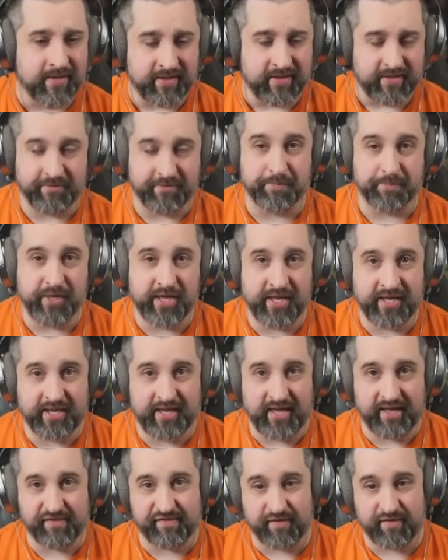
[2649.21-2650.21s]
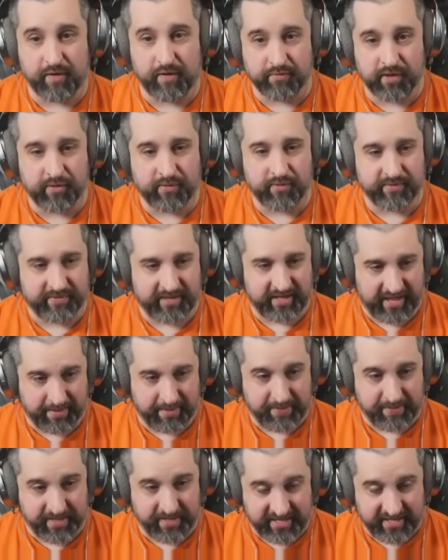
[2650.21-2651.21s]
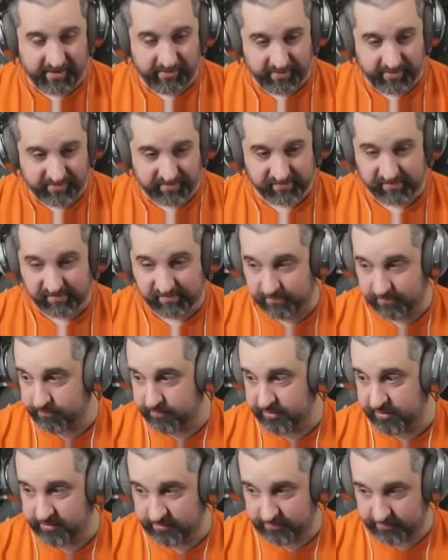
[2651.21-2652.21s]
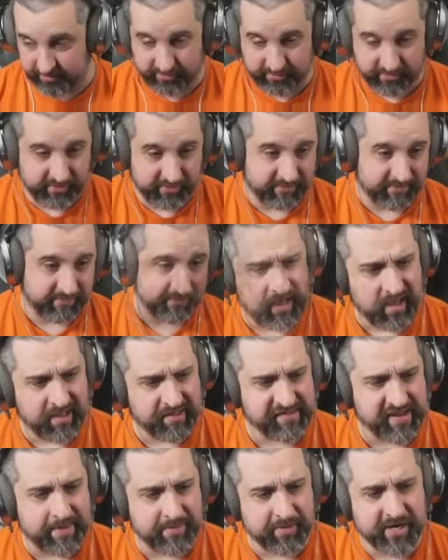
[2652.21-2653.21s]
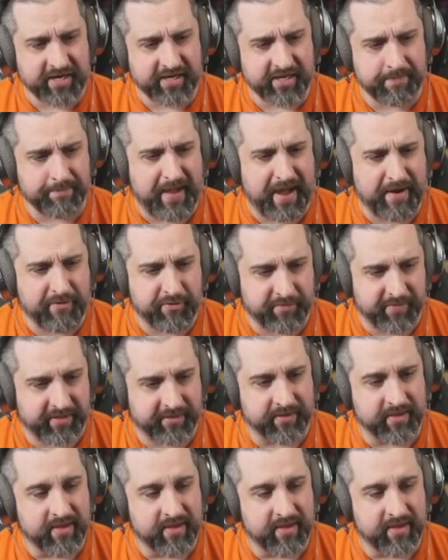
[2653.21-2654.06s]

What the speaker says: If you're playing a solo AP carry, this is really, really good. Cybernetic Empowerment.